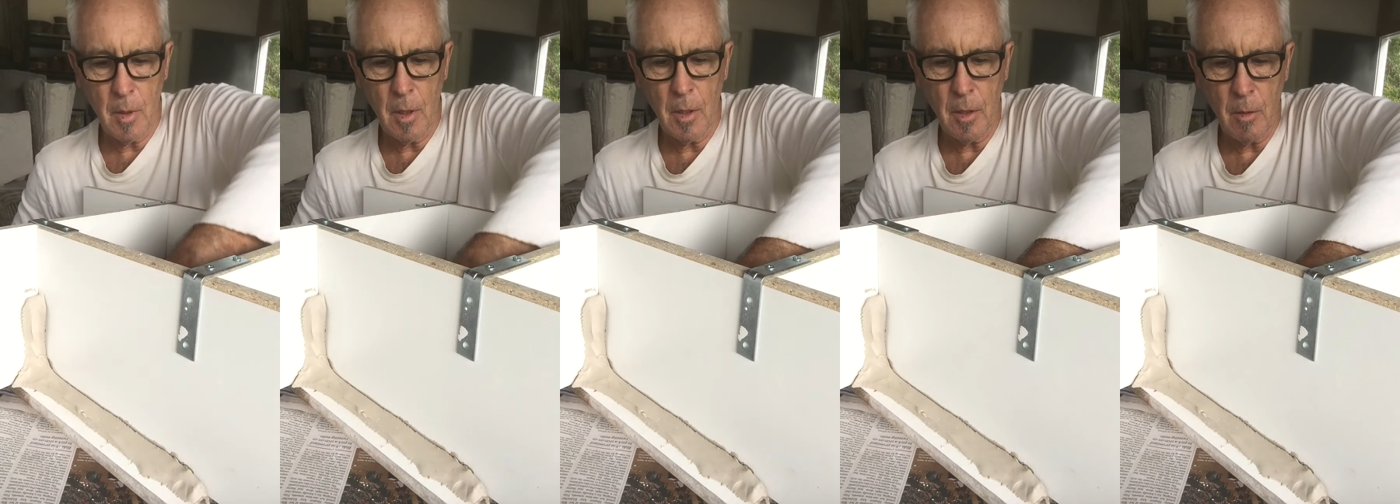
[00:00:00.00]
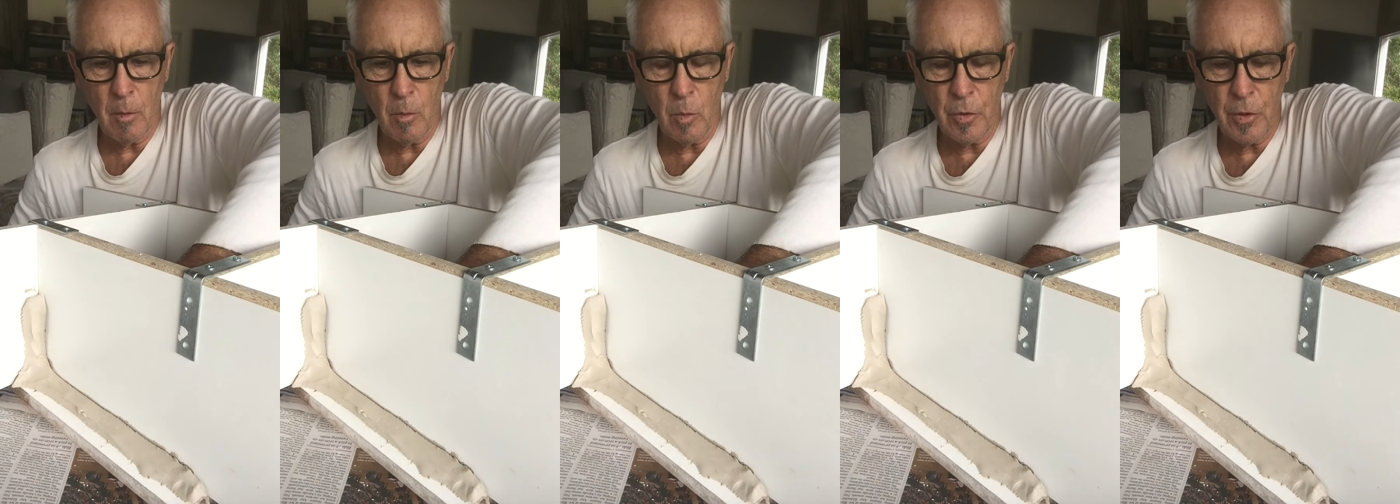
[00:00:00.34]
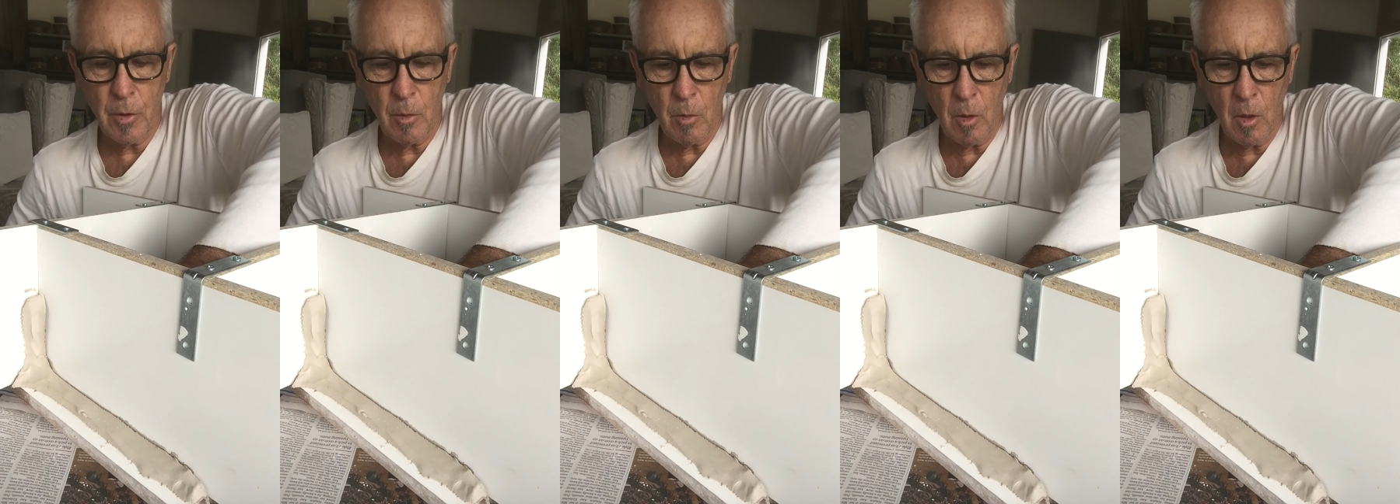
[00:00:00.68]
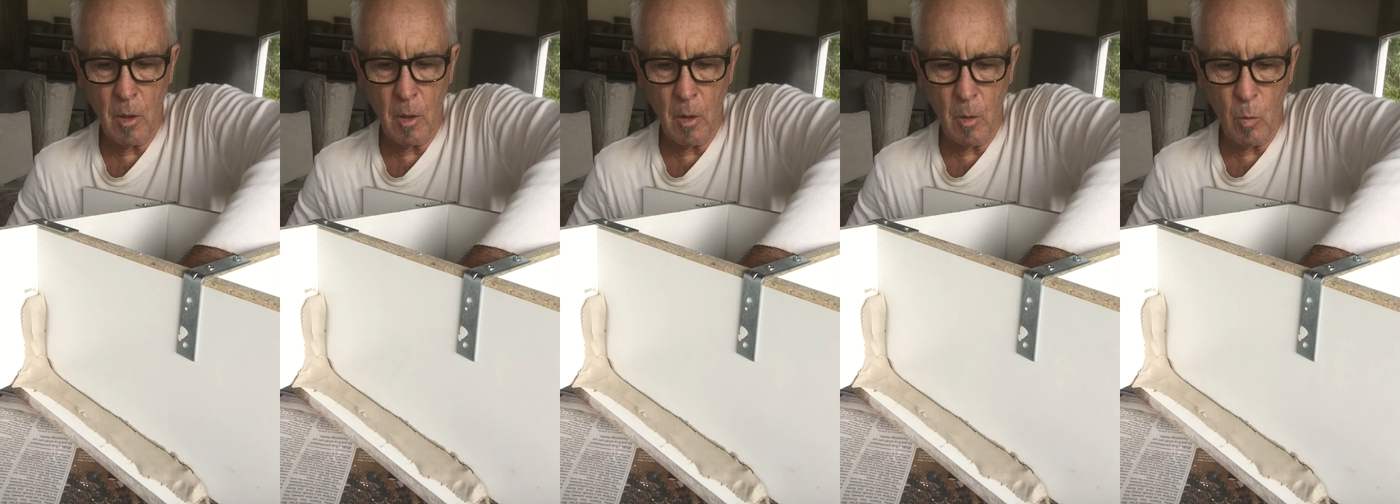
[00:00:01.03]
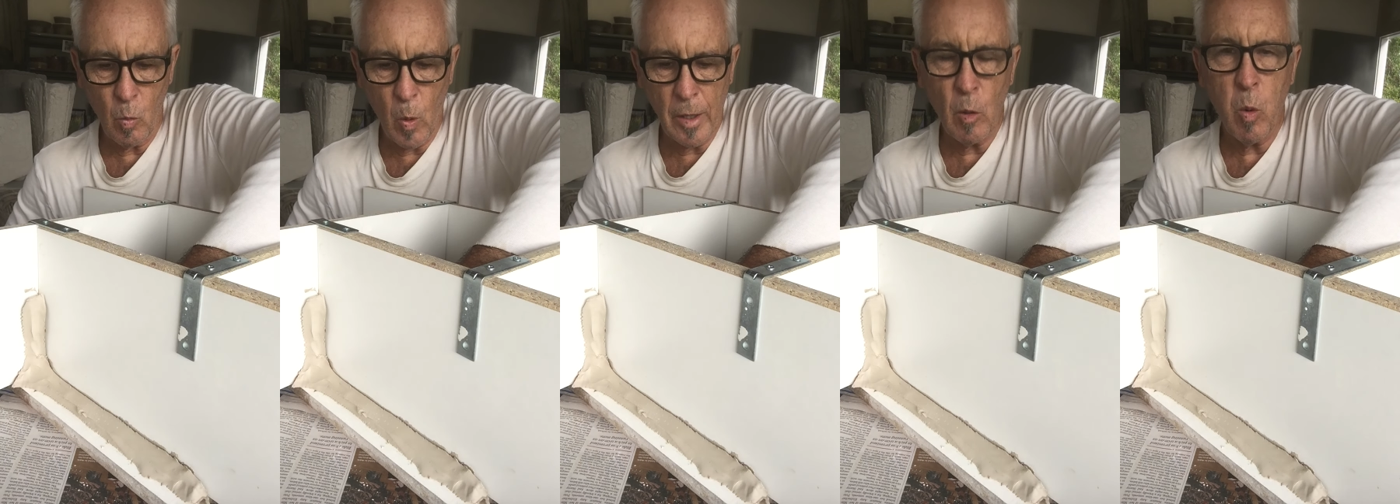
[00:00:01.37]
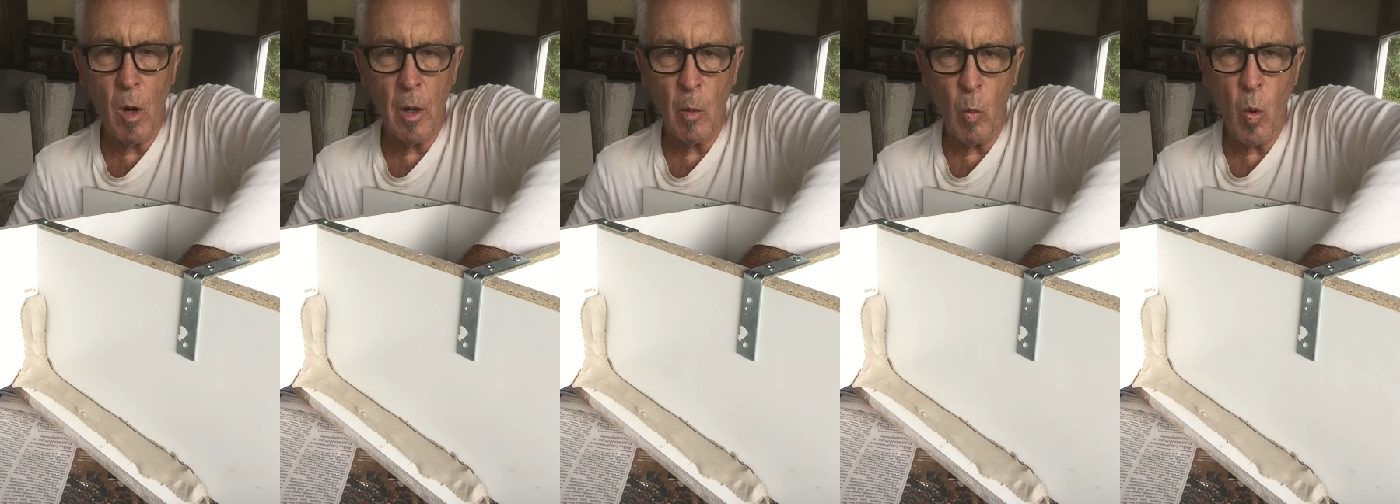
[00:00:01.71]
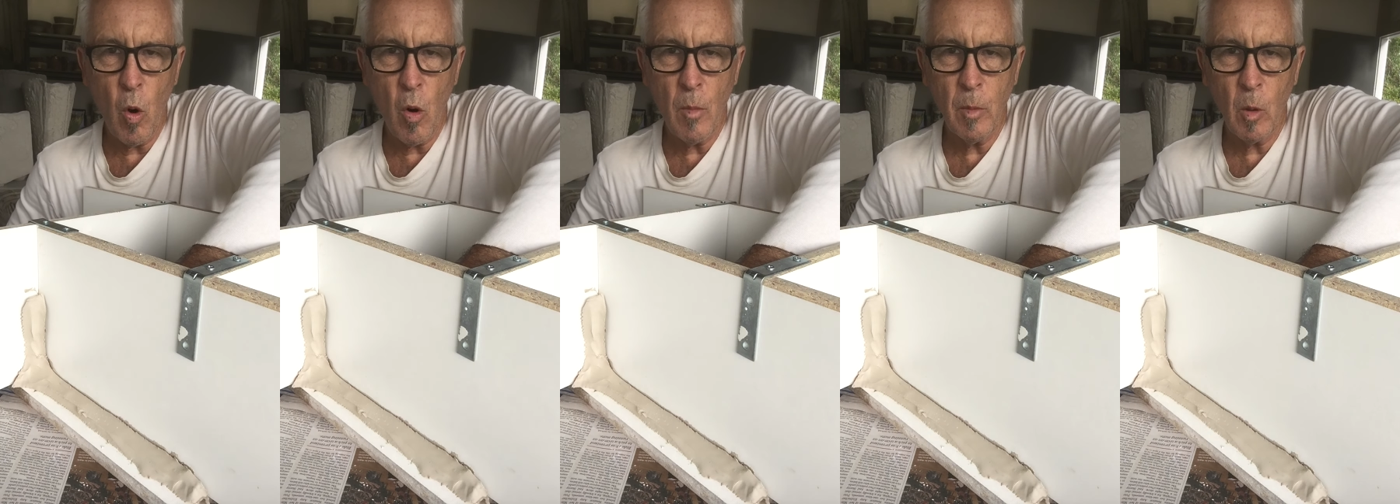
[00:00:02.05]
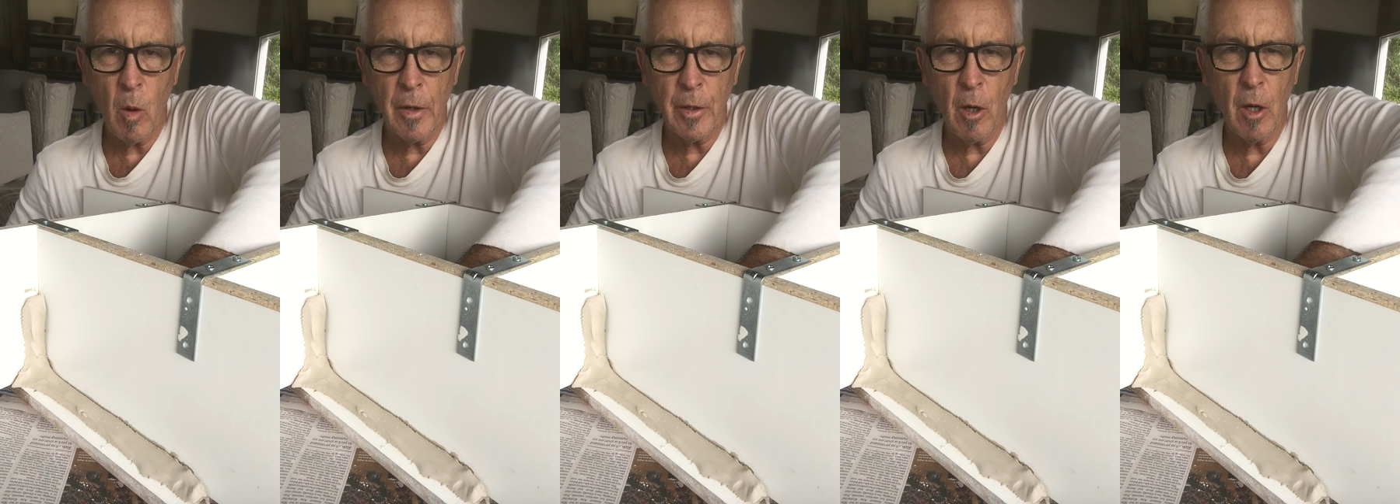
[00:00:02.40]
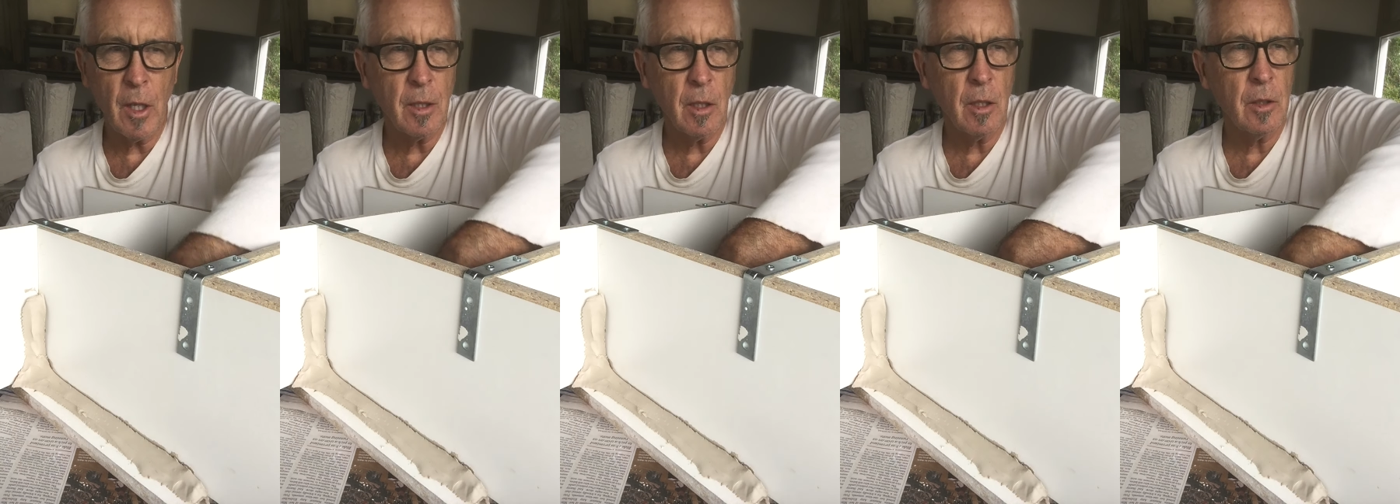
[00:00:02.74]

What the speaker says: it went quite warm, quite hot.